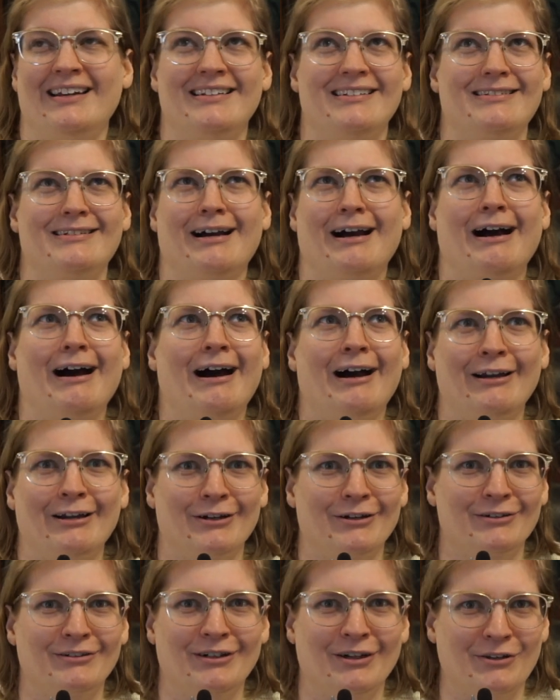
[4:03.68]

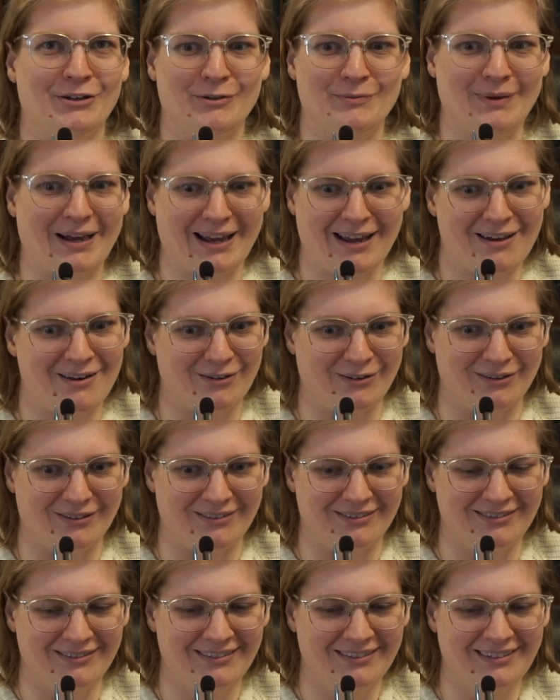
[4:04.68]
entire another
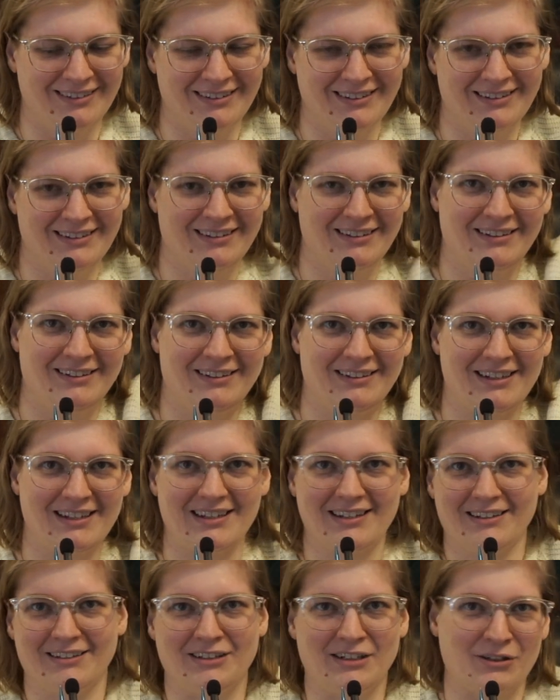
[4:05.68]
panel,
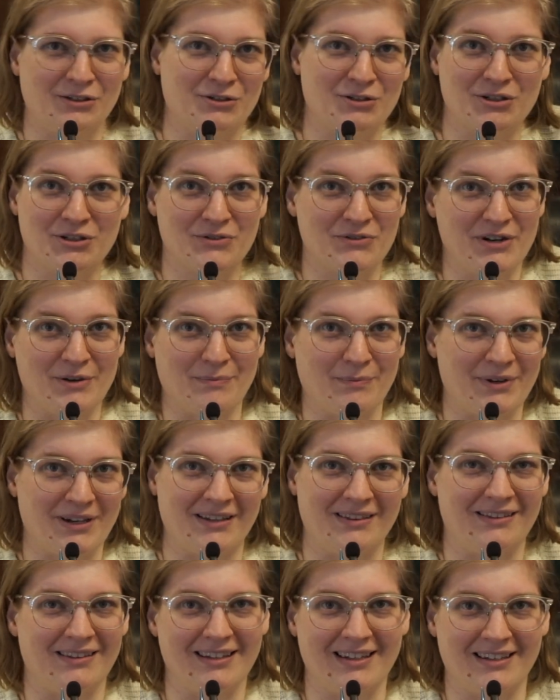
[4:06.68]
another strip
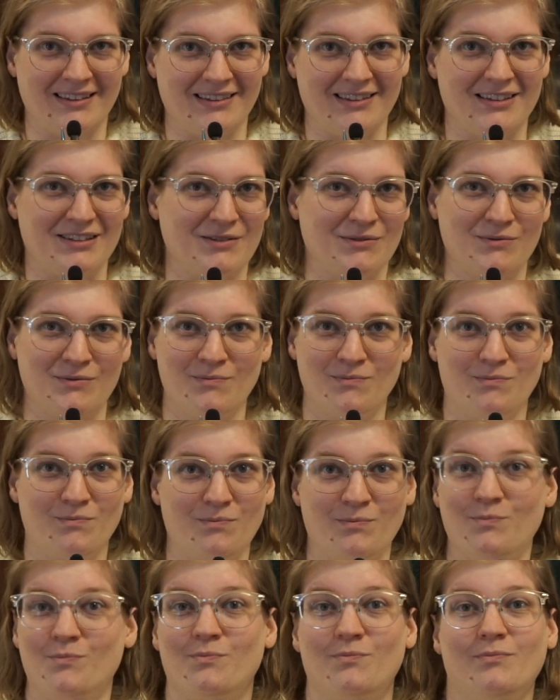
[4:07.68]
in this
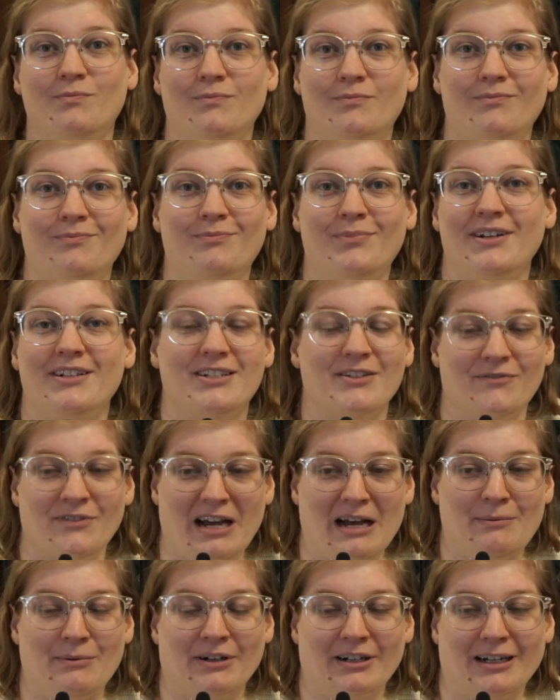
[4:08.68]
piece of
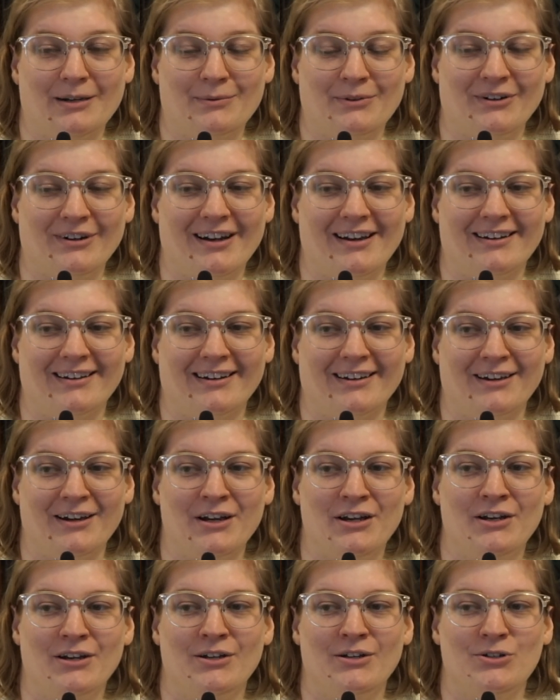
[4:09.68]
fabric I'm creating
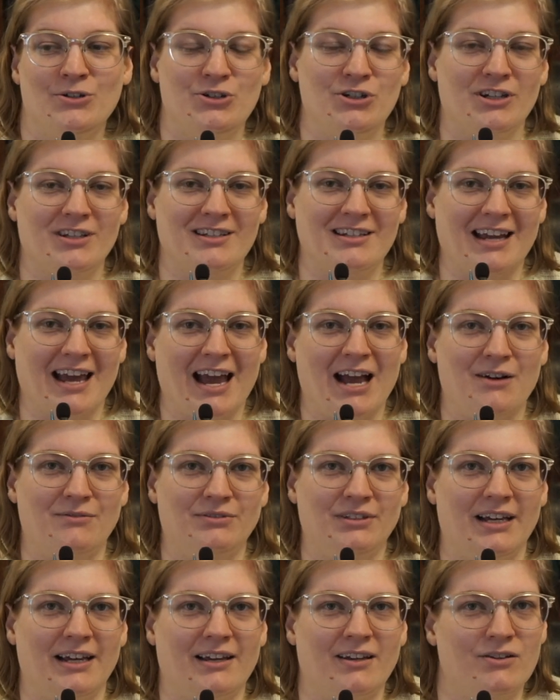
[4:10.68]
just to have
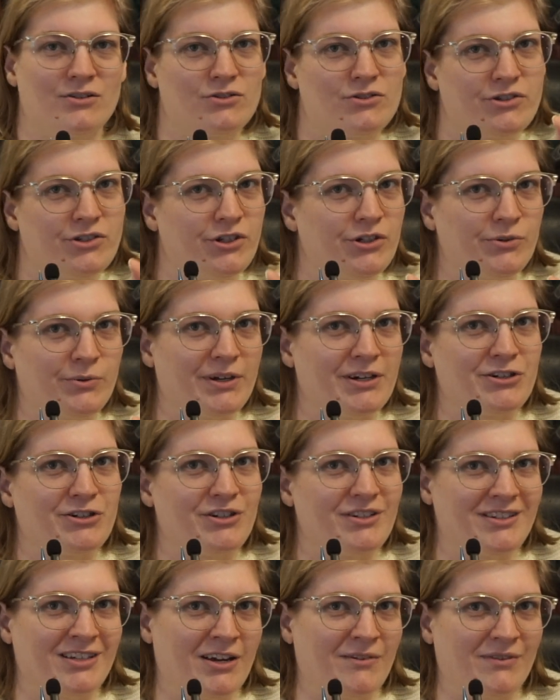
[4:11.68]
like 2
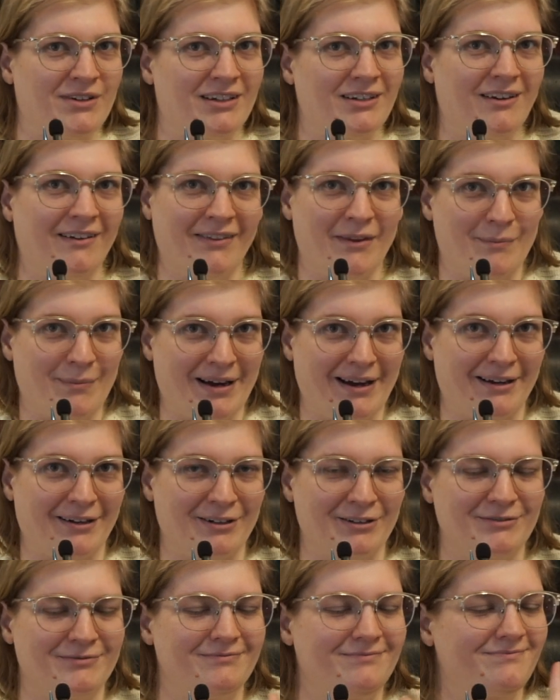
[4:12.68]
inches of it on the
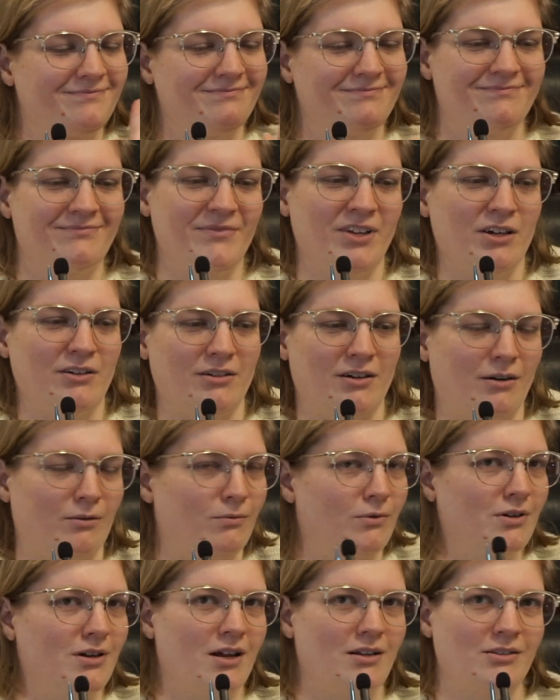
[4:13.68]
pattern. No, no,
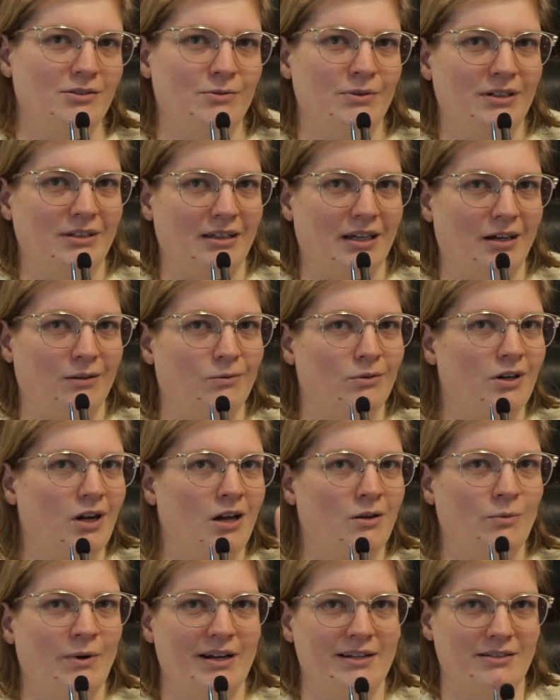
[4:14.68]
we're not doing that. We're
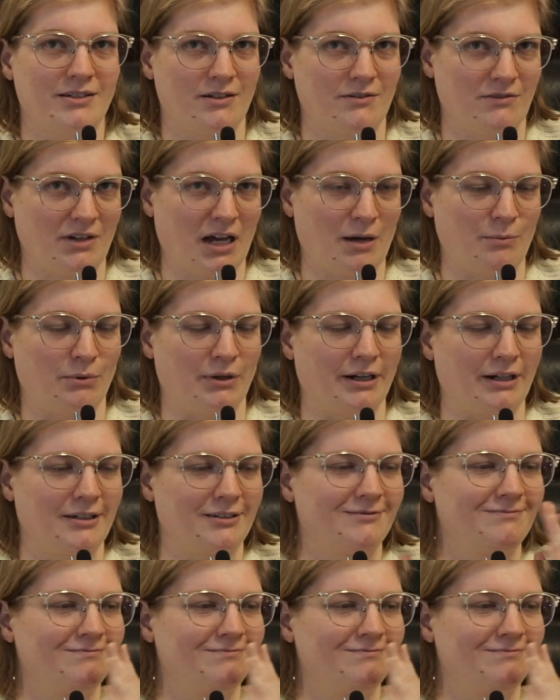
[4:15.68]
not wasting fabric.